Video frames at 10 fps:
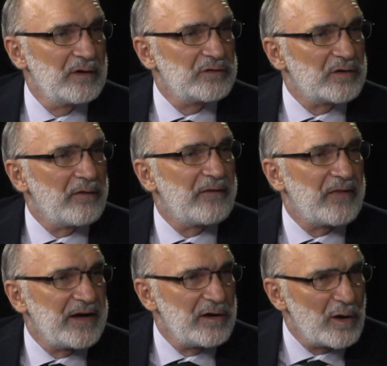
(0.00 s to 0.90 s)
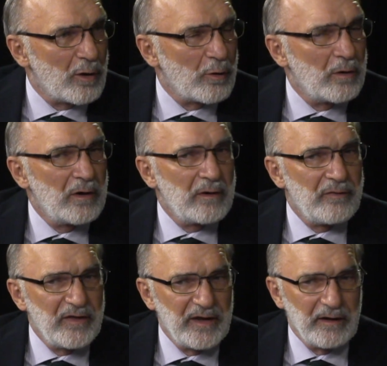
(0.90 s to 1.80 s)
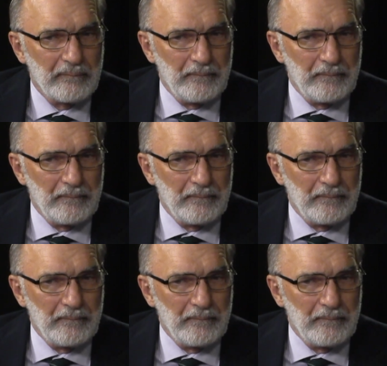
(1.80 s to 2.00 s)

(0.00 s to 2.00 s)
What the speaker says: so that they know the